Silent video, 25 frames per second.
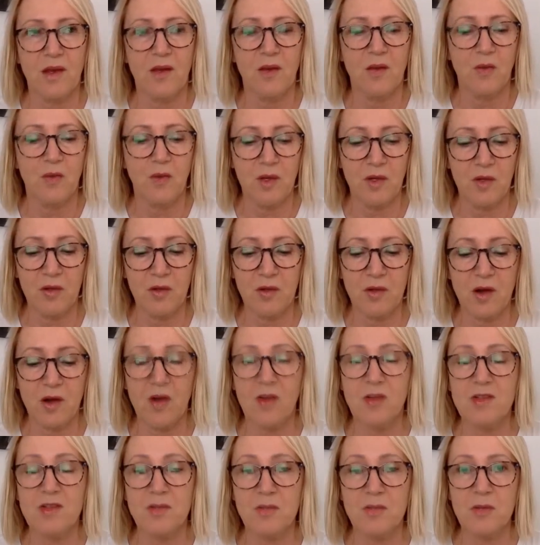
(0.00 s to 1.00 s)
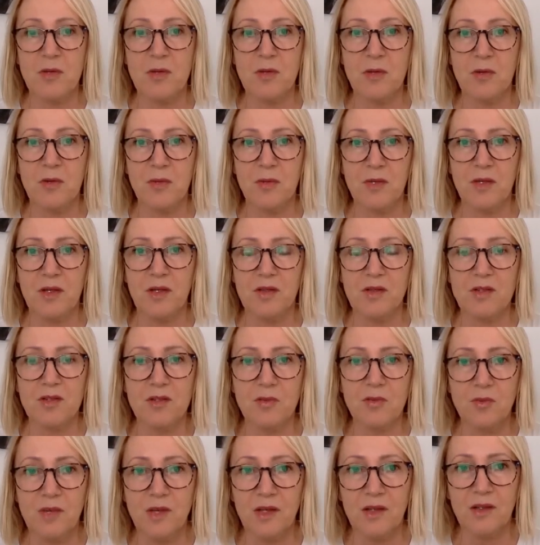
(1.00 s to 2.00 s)
When God's people begin to
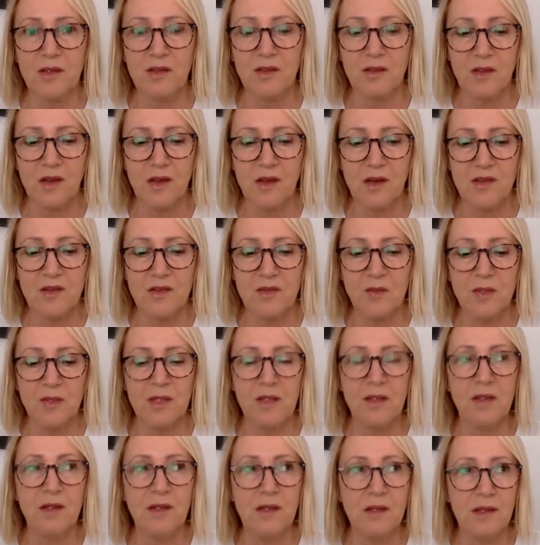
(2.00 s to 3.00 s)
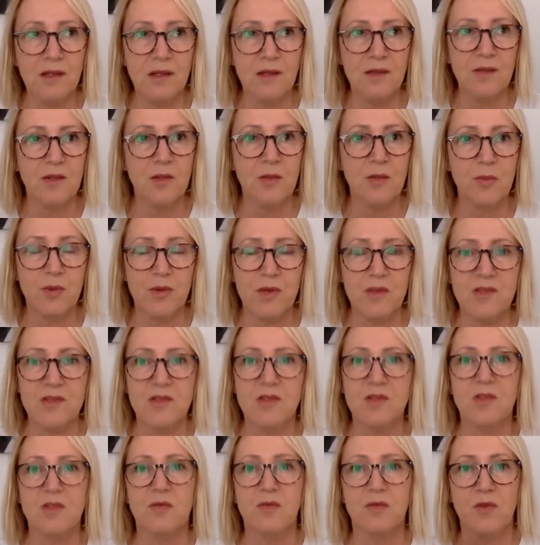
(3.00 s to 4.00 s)
recognize we need the
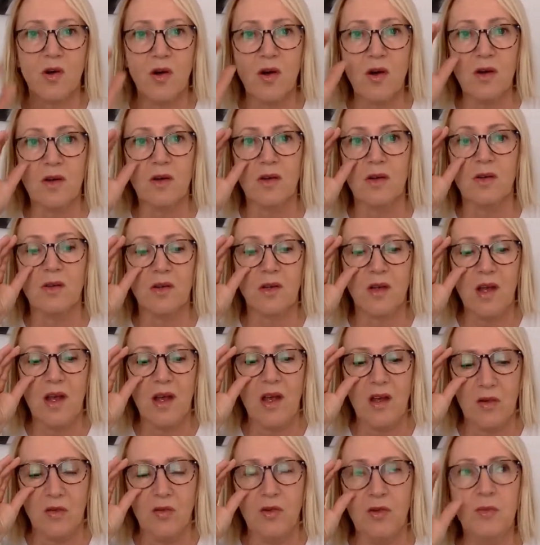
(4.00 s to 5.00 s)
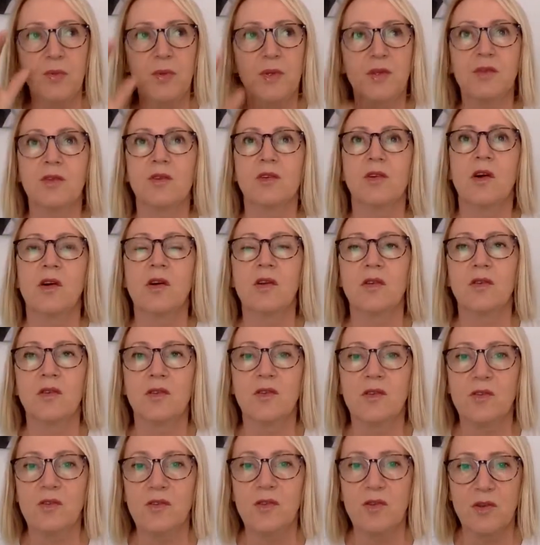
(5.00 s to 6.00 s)
presence of God, we've been going
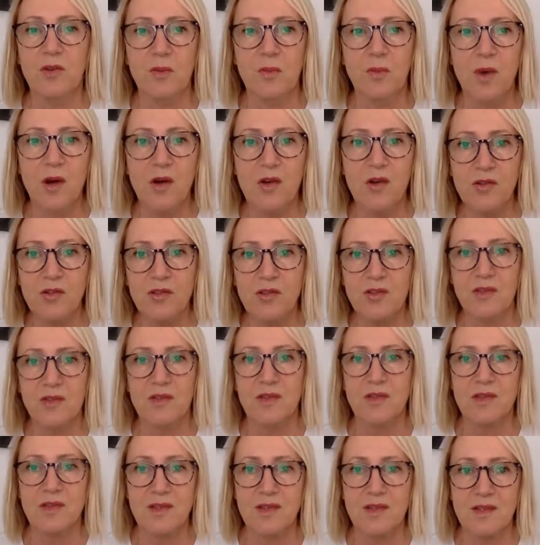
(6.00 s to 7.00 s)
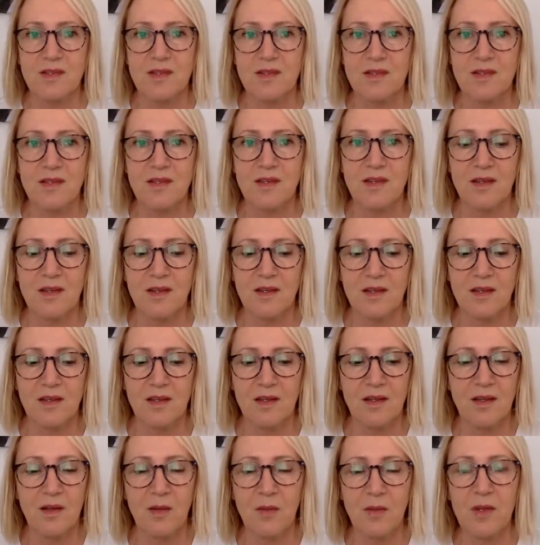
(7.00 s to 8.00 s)
through the motions
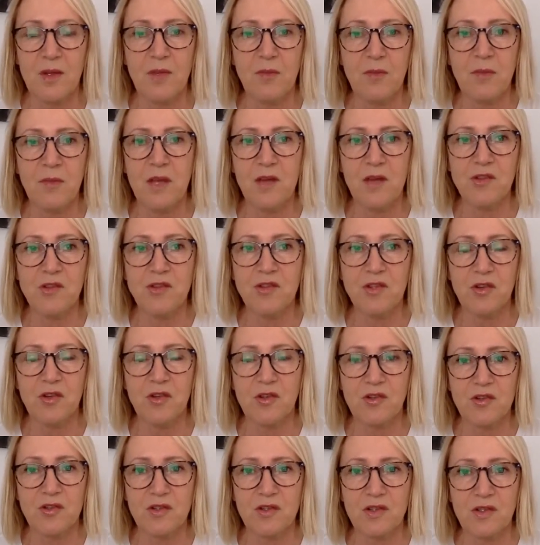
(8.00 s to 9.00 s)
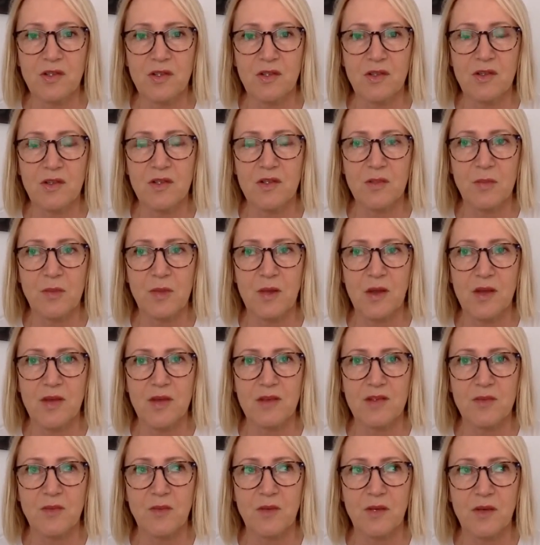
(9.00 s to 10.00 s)
and I believe many churches are in this
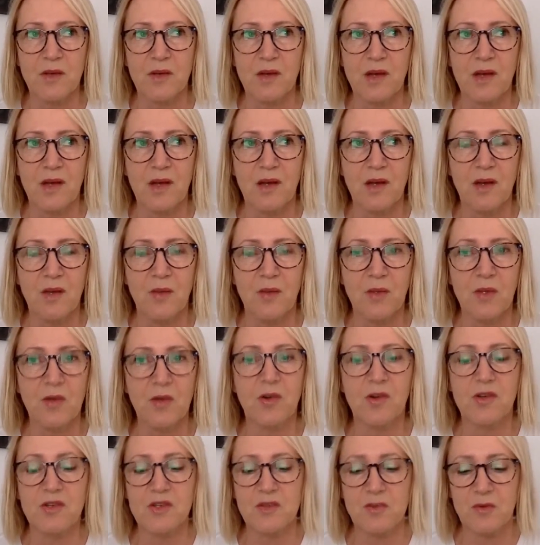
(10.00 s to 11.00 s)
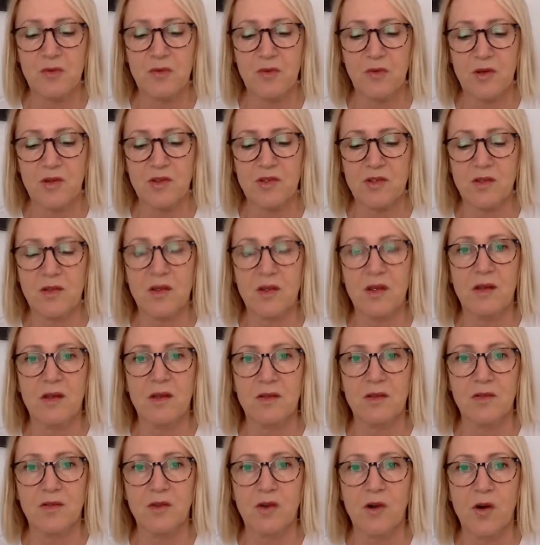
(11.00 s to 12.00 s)
place where, because we've got to the end
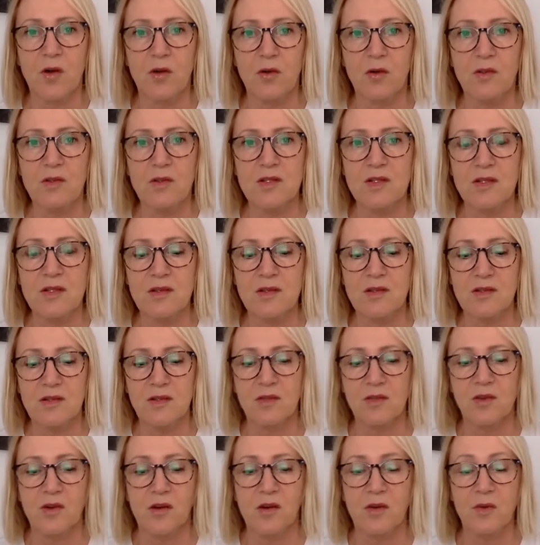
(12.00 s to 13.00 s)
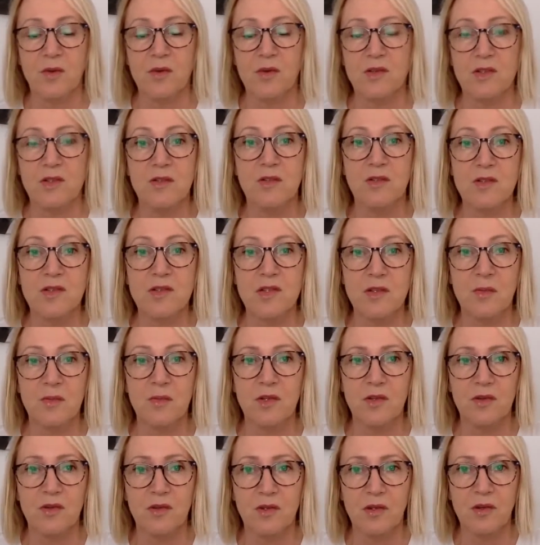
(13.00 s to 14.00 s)
of the old season and God wants to do
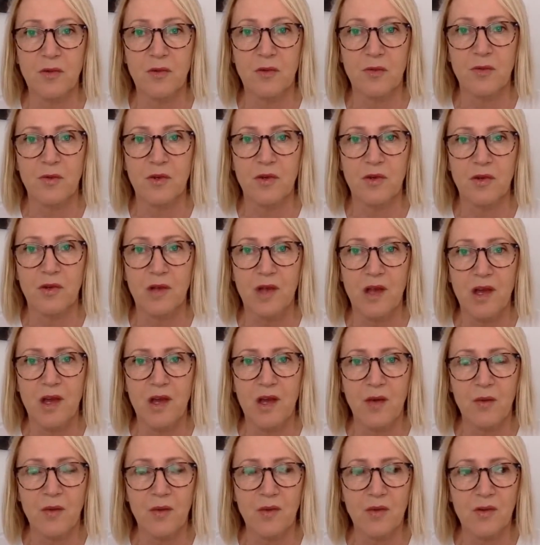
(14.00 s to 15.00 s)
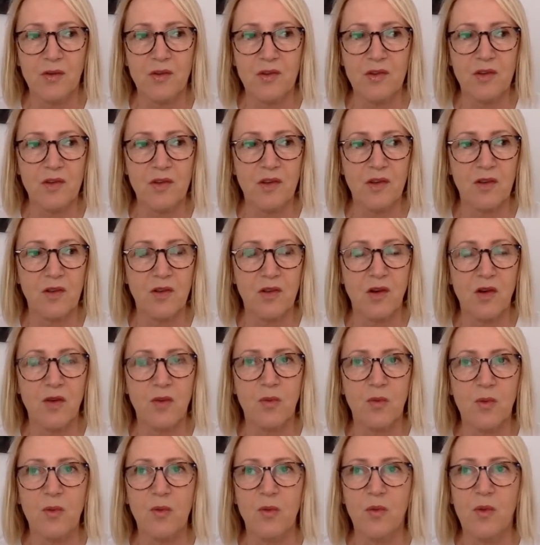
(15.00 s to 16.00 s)
something different, we're all saying, God,
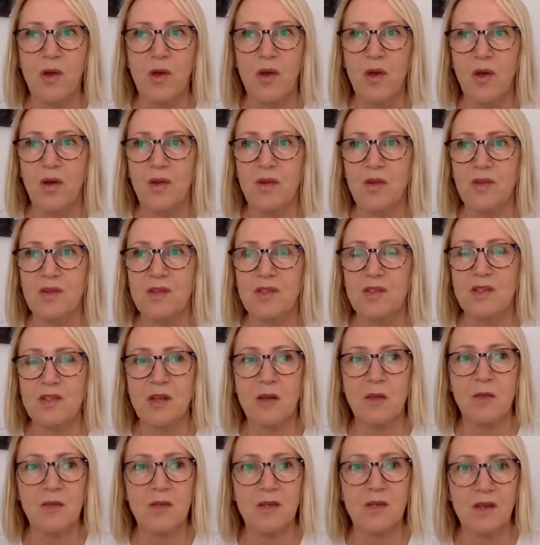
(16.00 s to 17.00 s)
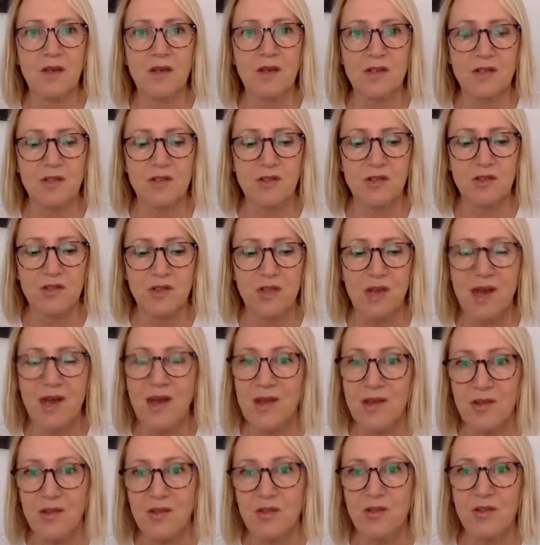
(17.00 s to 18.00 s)
we something has to
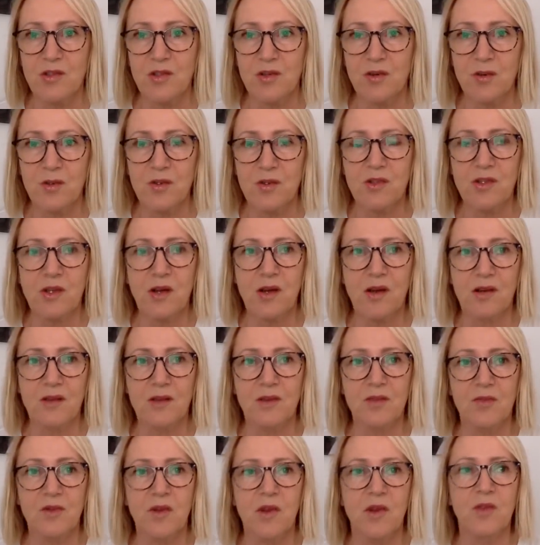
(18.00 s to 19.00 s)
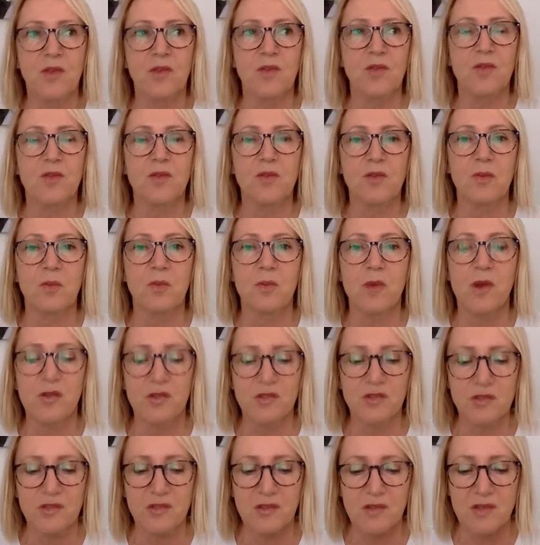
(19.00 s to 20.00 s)
change here. We're tired of going through the
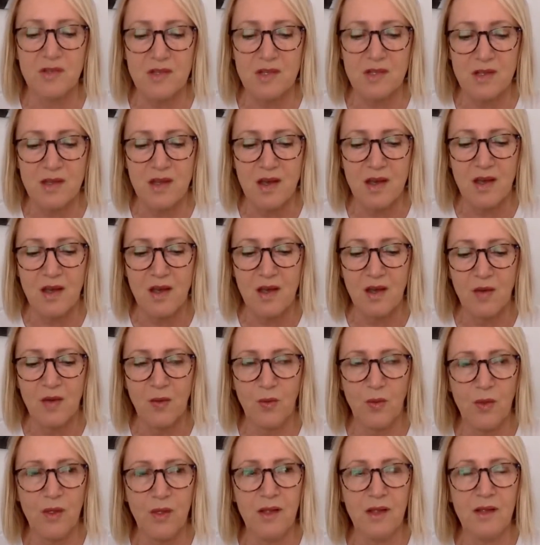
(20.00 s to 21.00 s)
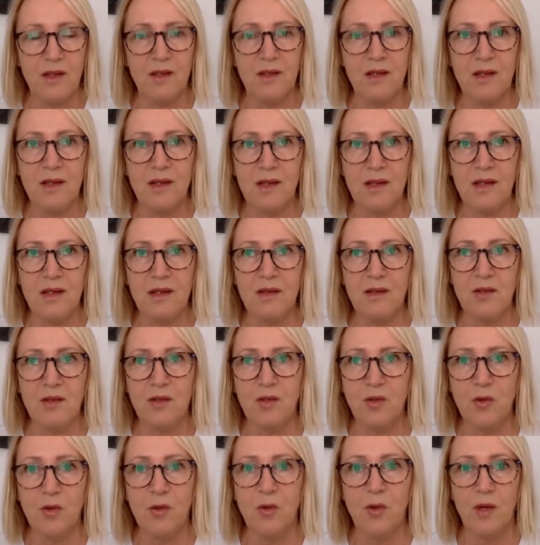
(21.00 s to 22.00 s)
motions. We need
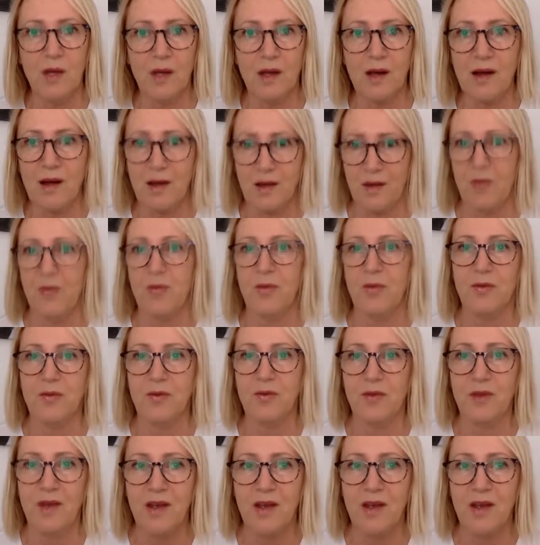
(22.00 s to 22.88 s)
your life.